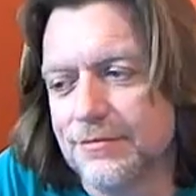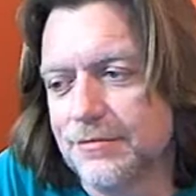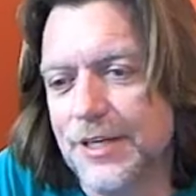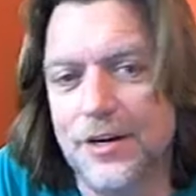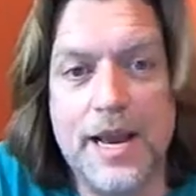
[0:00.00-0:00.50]

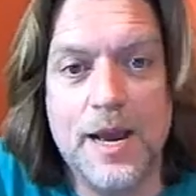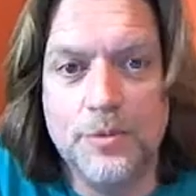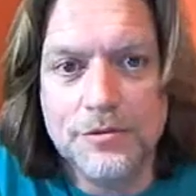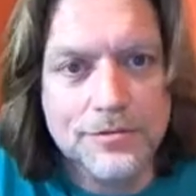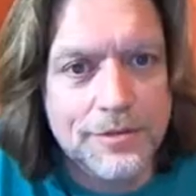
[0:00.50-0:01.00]
you know,
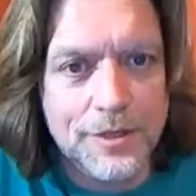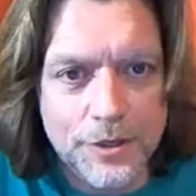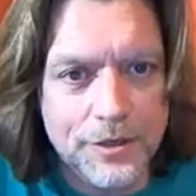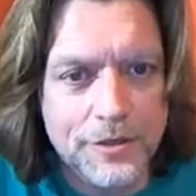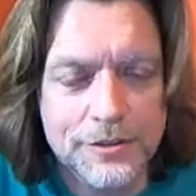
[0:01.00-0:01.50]
Apple
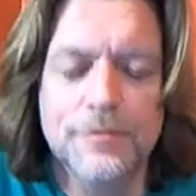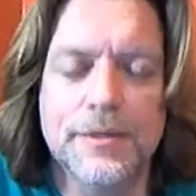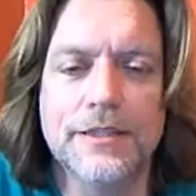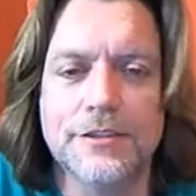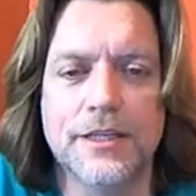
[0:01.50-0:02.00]
computers are
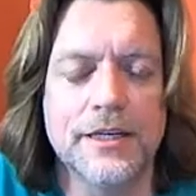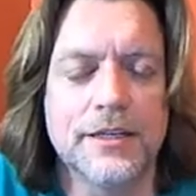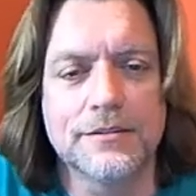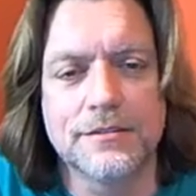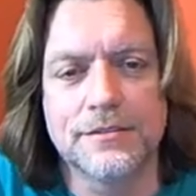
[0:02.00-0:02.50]
made in
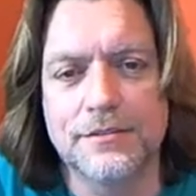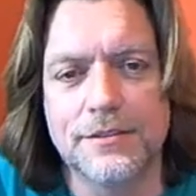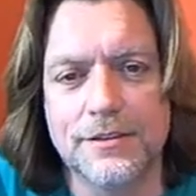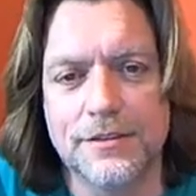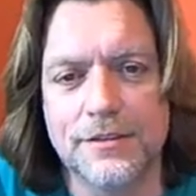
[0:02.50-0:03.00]
China,
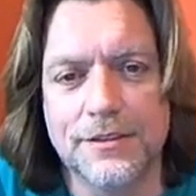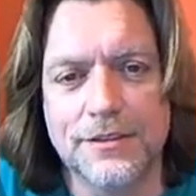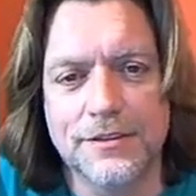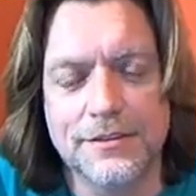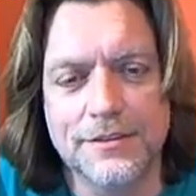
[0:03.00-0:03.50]
and uh,
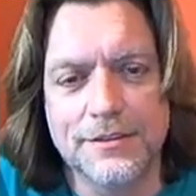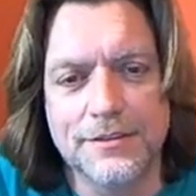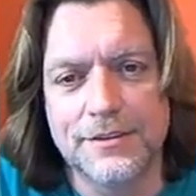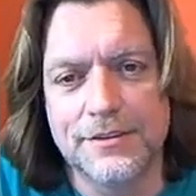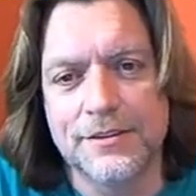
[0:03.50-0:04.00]

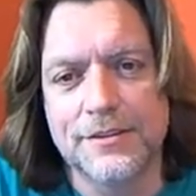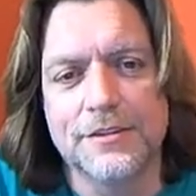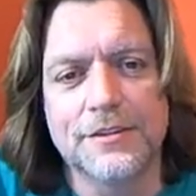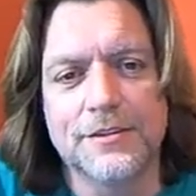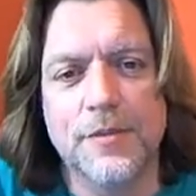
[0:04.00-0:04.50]

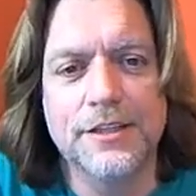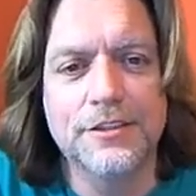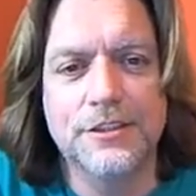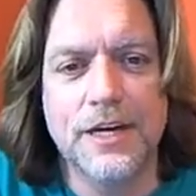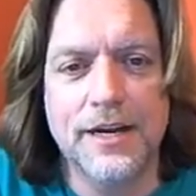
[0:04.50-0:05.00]
my
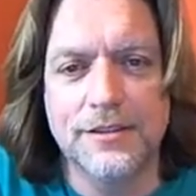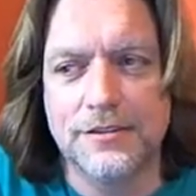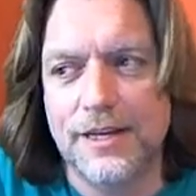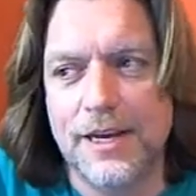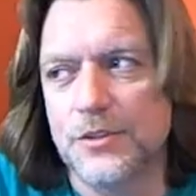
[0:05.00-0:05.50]
giant
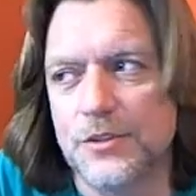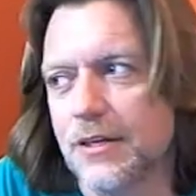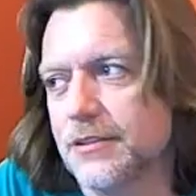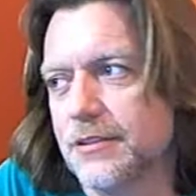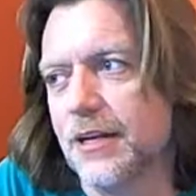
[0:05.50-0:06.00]

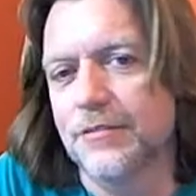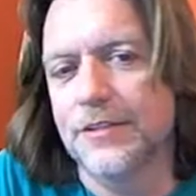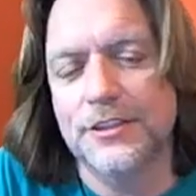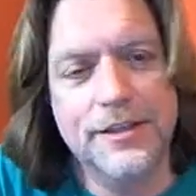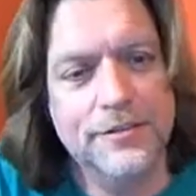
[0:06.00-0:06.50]
Samsung
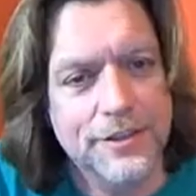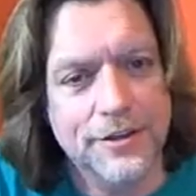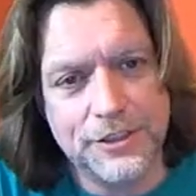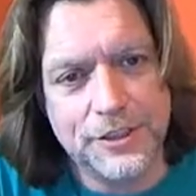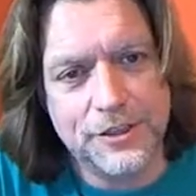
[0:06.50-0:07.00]
television, even though
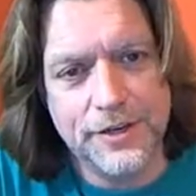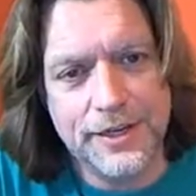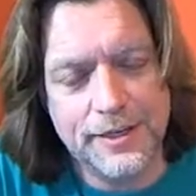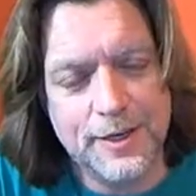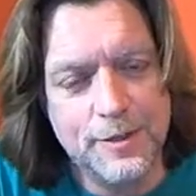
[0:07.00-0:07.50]
it's a
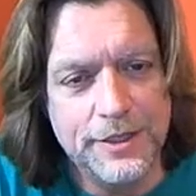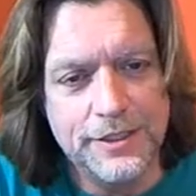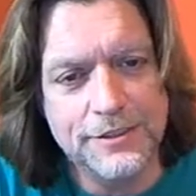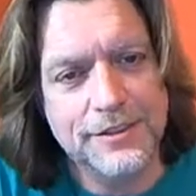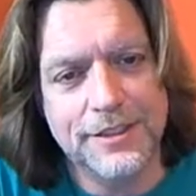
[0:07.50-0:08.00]
Korean
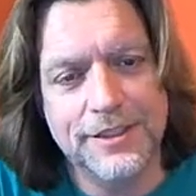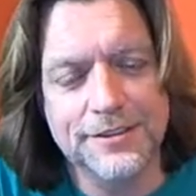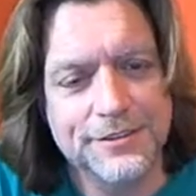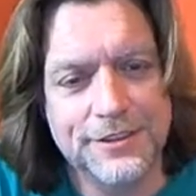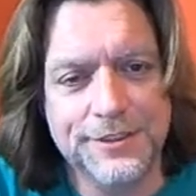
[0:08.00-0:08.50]
company, you
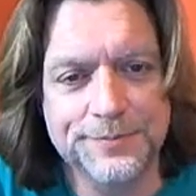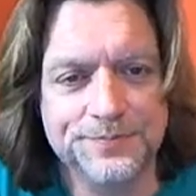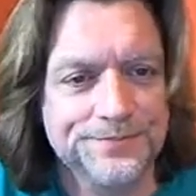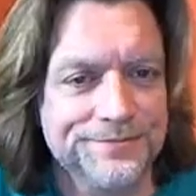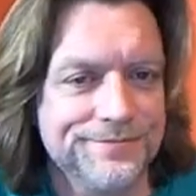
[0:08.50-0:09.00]
know, so
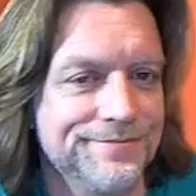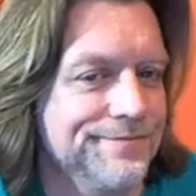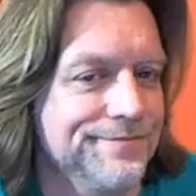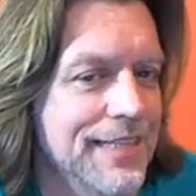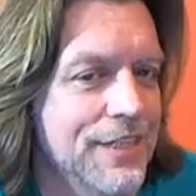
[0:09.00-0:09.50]

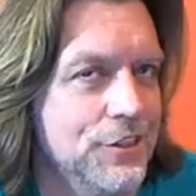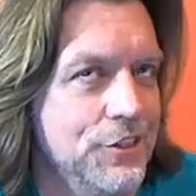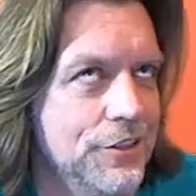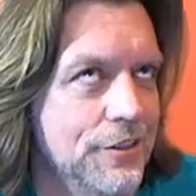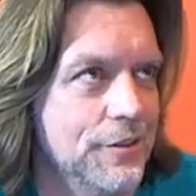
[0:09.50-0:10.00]
it
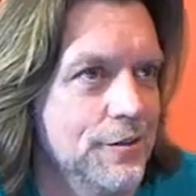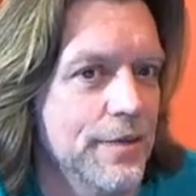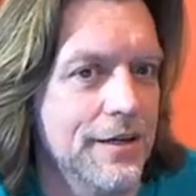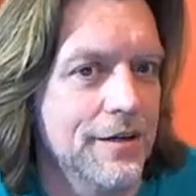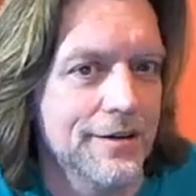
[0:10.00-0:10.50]
shouldn't
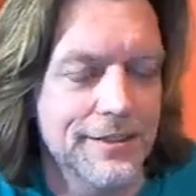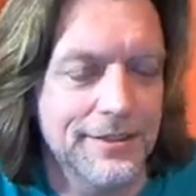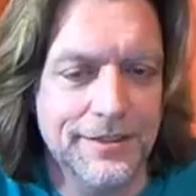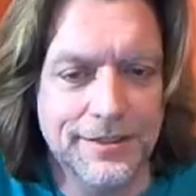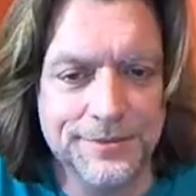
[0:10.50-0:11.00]
be hard to
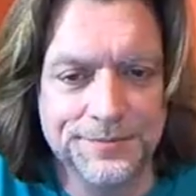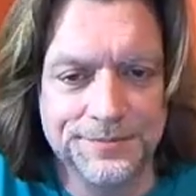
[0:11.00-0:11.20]
do.